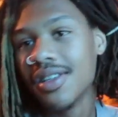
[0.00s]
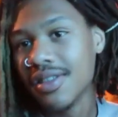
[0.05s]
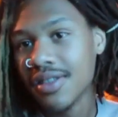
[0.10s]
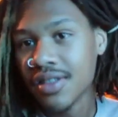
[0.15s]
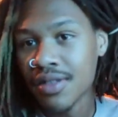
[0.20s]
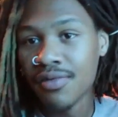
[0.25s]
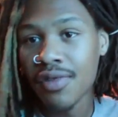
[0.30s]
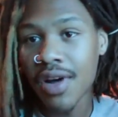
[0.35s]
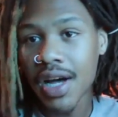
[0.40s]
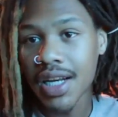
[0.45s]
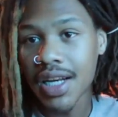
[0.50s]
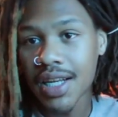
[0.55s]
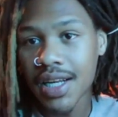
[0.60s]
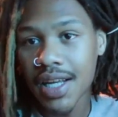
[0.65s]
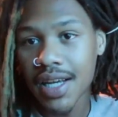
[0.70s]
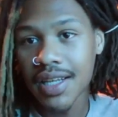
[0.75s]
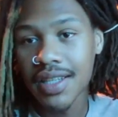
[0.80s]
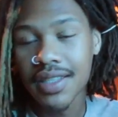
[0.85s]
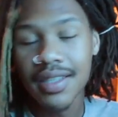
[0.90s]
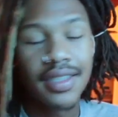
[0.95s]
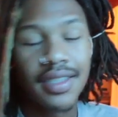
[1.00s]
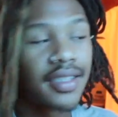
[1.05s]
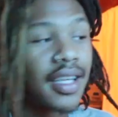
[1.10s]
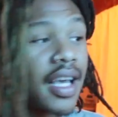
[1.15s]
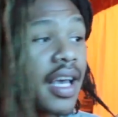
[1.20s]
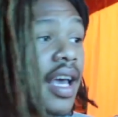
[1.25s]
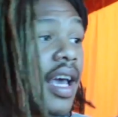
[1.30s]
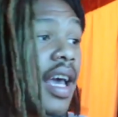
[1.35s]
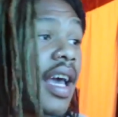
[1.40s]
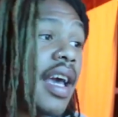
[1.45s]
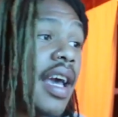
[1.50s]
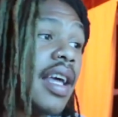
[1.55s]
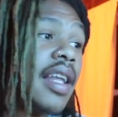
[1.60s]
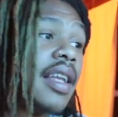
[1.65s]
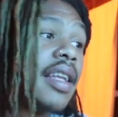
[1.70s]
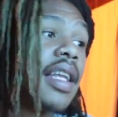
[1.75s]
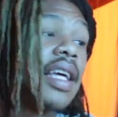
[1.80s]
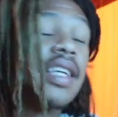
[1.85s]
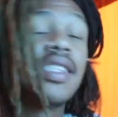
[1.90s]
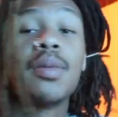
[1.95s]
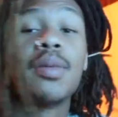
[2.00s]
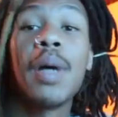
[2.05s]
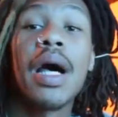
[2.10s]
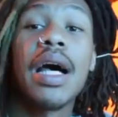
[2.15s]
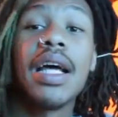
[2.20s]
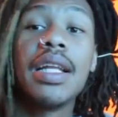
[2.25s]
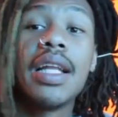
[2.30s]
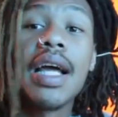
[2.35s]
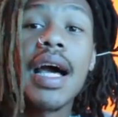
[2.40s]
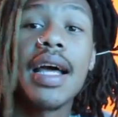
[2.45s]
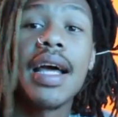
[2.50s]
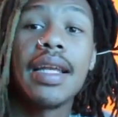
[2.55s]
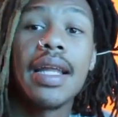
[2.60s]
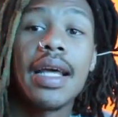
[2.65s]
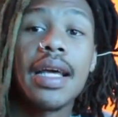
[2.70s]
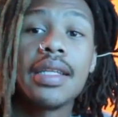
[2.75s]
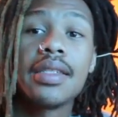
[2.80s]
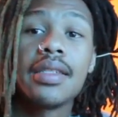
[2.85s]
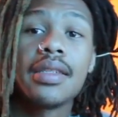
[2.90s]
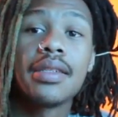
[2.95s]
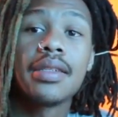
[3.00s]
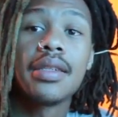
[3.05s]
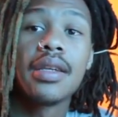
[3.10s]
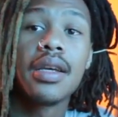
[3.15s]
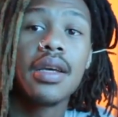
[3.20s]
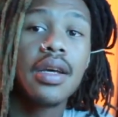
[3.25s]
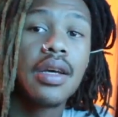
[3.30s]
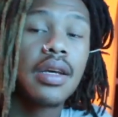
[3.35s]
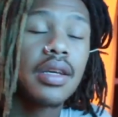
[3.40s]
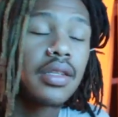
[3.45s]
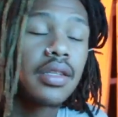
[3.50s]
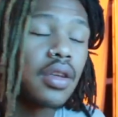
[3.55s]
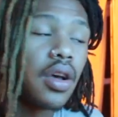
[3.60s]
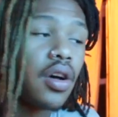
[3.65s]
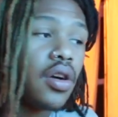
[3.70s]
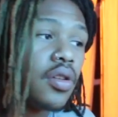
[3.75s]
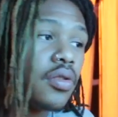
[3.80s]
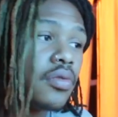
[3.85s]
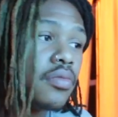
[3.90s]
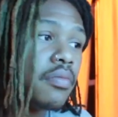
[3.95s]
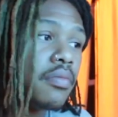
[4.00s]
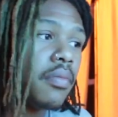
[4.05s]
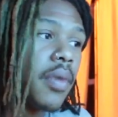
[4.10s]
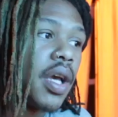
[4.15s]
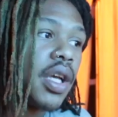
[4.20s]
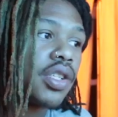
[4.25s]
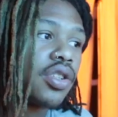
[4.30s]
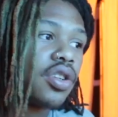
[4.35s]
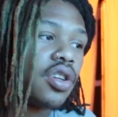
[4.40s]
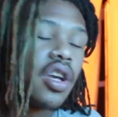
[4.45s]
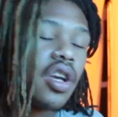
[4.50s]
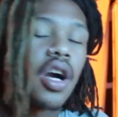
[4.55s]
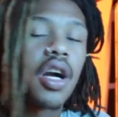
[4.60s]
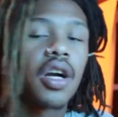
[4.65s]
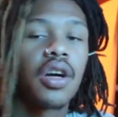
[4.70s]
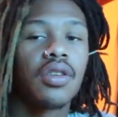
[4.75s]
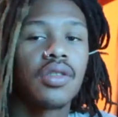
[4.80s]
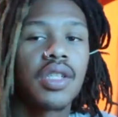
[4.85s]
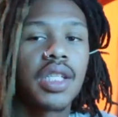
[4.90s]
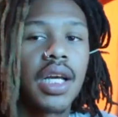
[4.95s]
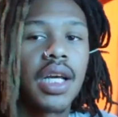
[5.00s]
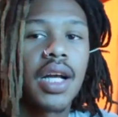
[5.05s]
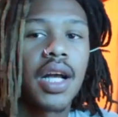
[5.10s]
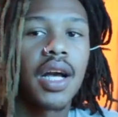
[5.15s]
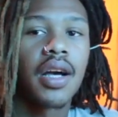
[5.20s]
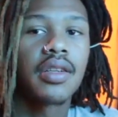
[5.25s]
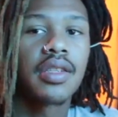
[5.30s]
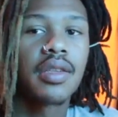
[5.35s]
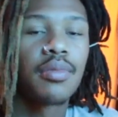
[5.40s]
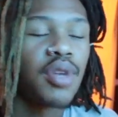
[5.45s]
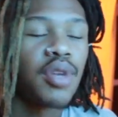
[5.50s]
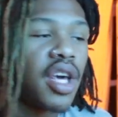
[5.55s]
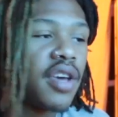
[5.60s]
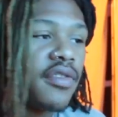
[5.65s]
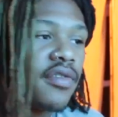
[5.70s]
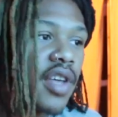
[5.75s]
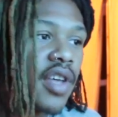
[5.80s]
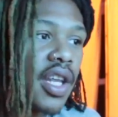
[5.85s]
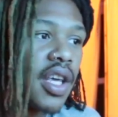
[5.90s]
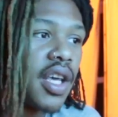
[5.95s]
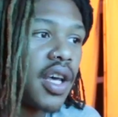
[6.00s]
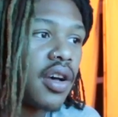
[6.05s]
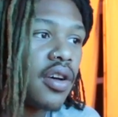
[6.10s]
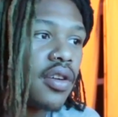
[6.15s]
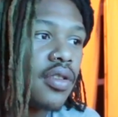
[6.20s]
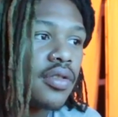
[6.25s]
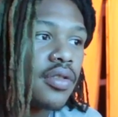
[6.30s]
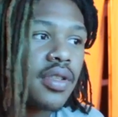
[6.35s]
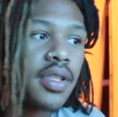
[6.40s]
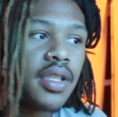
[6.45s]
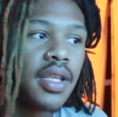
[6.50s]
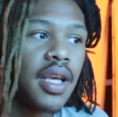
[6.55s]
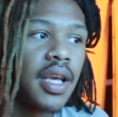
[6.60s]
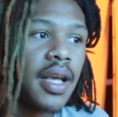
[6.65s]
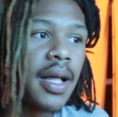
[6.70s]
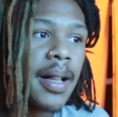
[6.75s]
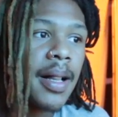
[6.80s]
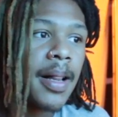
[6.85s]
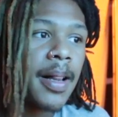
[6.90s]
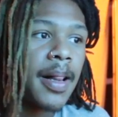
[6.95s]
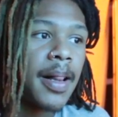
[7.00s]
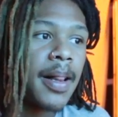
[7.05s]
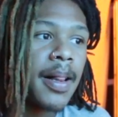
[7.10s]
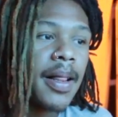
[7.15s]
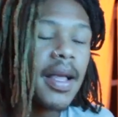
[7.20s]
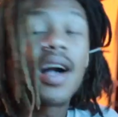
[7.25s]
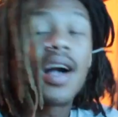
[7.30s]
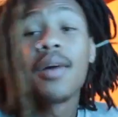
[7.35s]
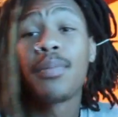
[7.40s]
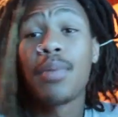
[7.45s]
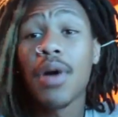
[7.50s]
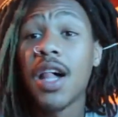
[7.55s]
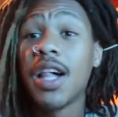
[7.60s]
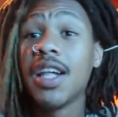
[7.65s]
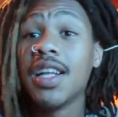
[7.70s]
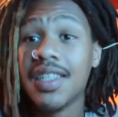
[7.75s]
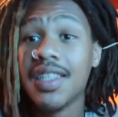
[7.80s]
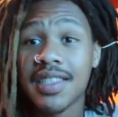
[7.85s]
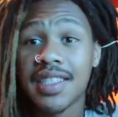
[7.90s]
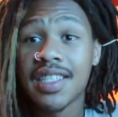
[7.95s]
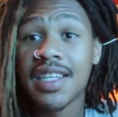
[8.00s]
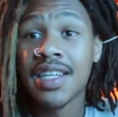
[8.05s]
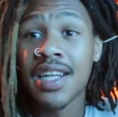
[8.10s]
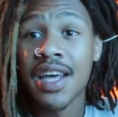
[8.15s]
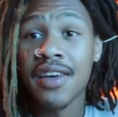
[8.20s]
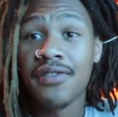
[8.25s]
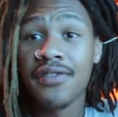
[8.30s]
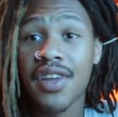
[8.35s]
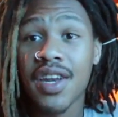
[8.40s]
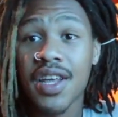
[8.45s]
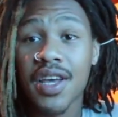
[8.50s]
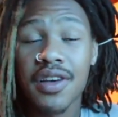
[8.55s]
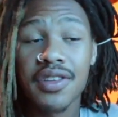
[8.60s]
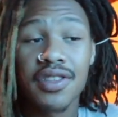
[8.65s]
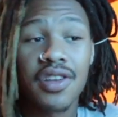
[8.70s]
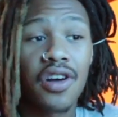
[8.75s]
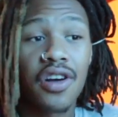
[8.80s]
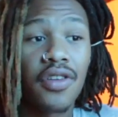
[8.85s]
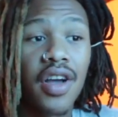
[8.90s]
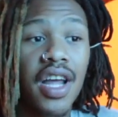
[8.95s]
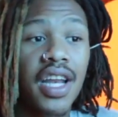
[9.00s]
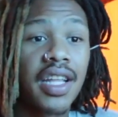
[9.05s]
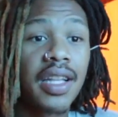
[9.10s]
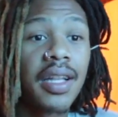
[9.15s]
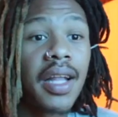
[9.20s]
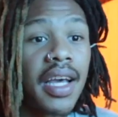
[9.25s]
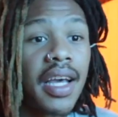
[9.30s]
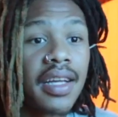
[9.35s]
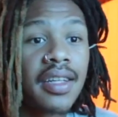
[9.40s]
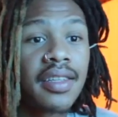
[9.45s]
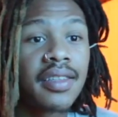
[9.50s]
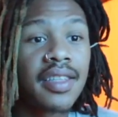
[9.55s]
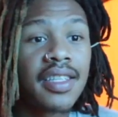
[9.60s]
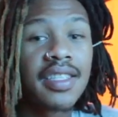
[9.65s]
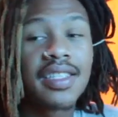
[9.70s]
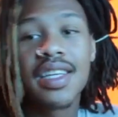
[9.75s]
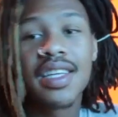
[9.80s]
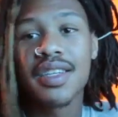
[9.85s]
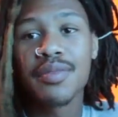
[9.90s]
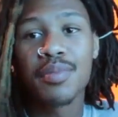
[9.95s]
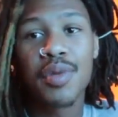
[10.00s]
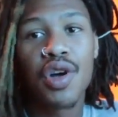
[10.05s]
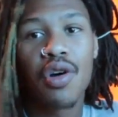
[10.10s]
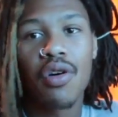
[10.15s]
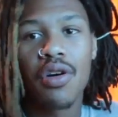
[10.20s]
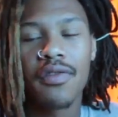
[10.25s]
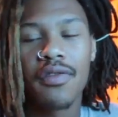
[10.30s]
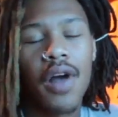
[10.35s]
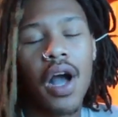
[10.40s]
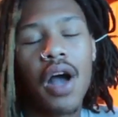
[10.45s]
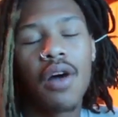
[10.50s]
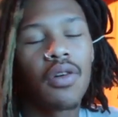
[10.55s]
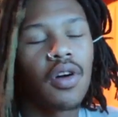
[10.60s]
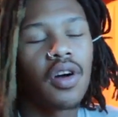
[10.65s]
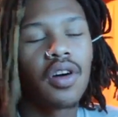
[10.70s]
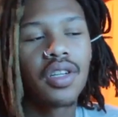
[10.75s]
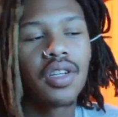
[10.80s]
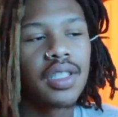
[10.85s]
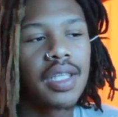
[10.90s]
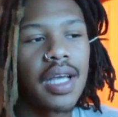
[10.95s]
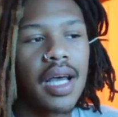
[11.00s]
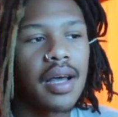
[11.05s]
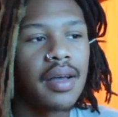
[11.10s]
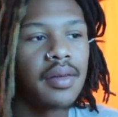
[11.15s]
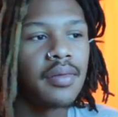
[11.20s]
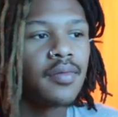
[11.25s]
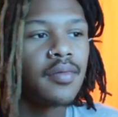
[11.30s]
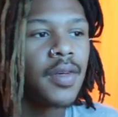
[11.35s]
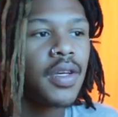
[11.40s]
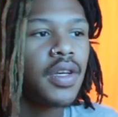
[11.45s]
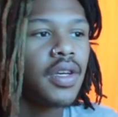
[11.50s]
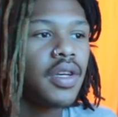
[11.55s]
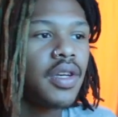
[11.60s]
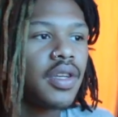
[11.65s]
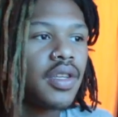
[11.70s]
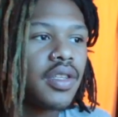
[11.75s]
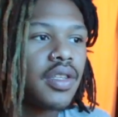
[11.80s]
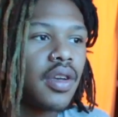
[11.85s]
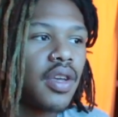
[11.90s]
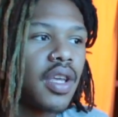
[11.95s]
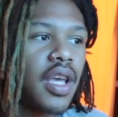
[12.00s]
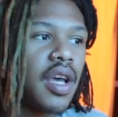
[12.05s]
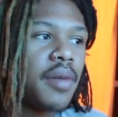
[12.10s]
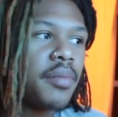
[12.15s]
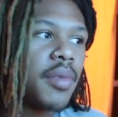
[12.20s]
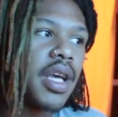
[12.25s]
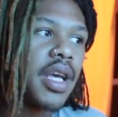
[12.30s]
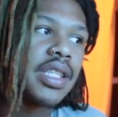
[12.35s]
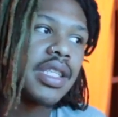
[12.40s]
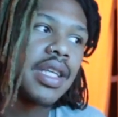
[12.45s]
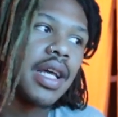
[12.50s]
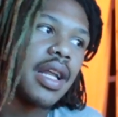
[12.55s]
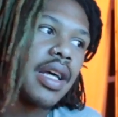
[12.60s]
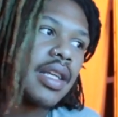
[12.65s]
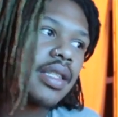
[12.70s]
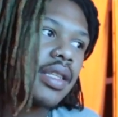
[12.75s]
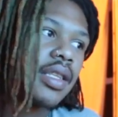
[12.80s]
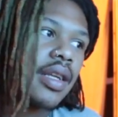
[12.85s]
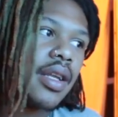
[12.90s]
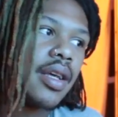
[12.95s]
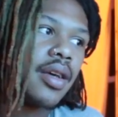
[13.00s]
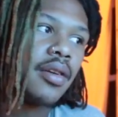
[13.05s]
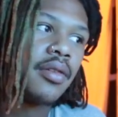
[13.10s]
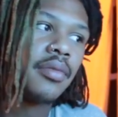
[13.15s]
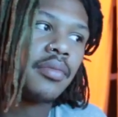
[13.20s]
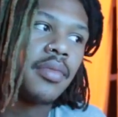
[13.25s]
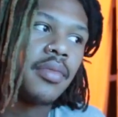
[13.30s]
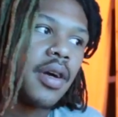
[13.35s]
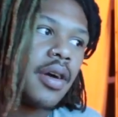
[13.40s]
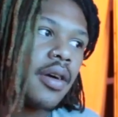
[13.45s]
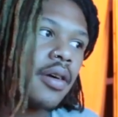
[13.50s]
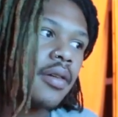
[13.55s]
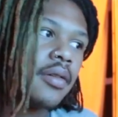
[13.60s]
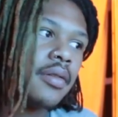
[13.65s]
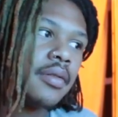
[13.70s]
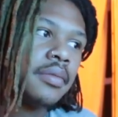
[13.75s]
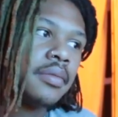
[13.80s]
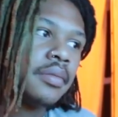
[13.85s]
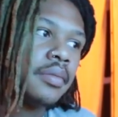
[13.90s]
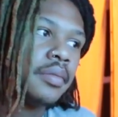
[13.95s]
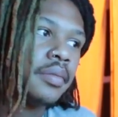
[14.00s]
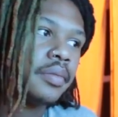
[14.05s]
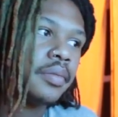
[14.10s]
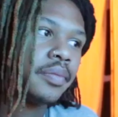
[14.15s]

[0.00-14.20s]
some funny niggas. And they some hot dancers. So make sure y'all go check out some of their videos. Y'all probably done seen their videos already. Like, these niggas be going viral all the time. So yeah, man, shout out to them.